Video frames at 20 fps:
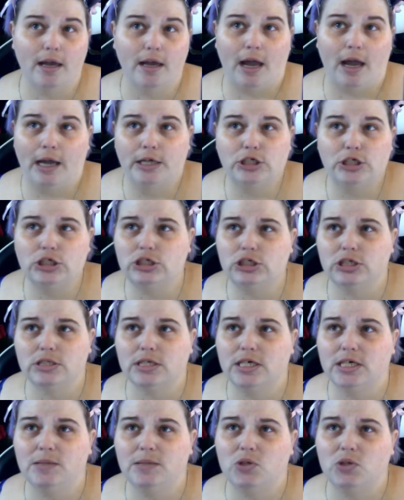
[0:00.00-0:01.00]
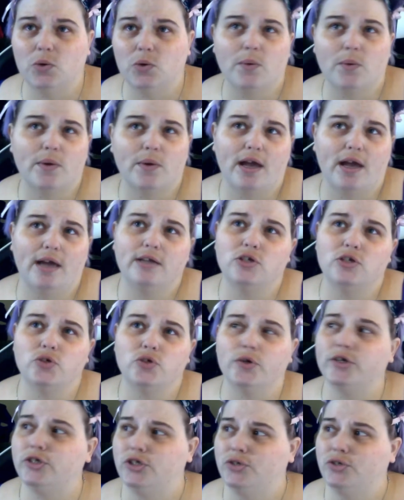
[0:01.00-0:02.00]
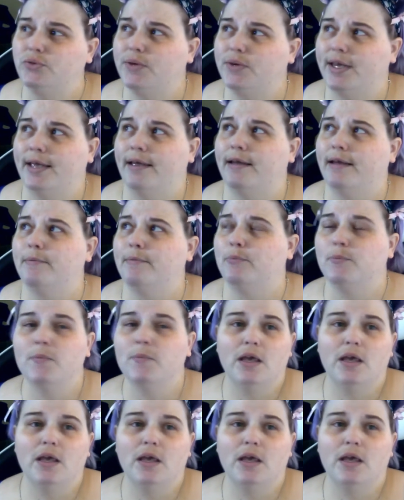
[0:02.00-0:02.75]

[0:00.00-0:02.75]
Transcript: I should just keep doing what I enjoy doing and